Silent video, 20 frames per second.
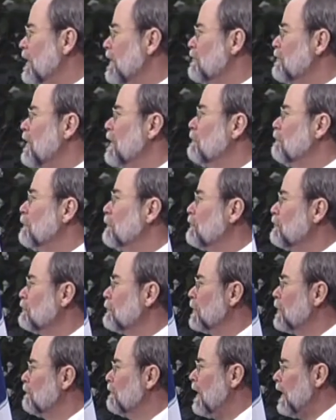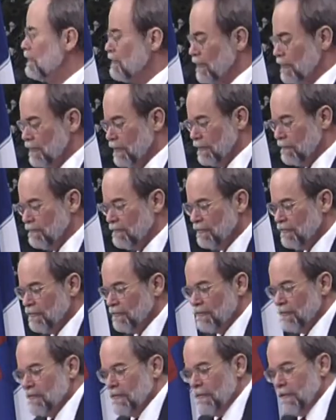how's that for a string of
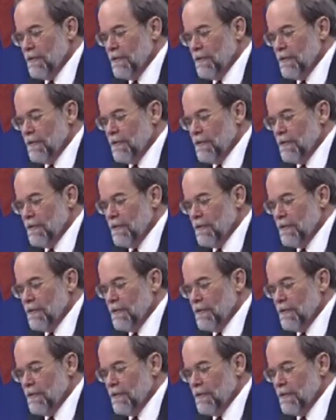adjectives?